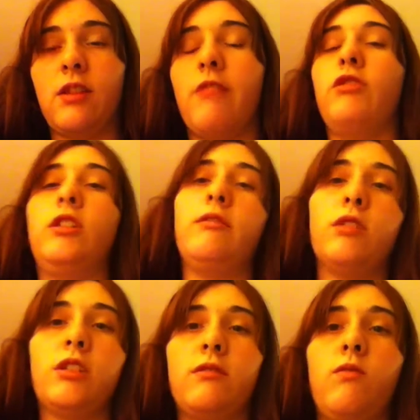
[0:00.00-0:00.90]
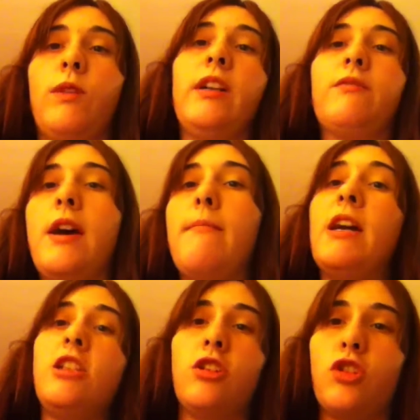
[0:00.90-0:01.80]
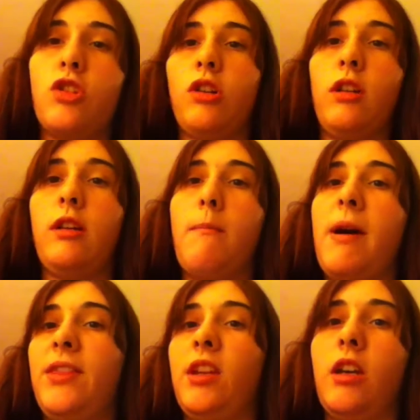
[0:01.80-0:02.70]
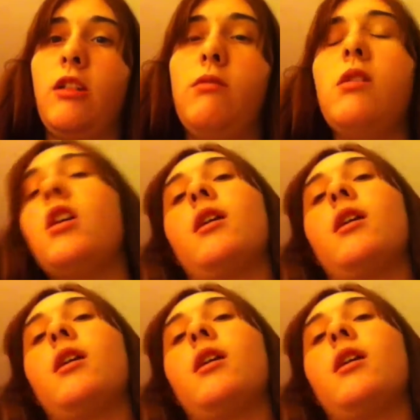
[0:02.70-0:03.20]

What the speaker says: I've only worked one of them. I just started a month ago,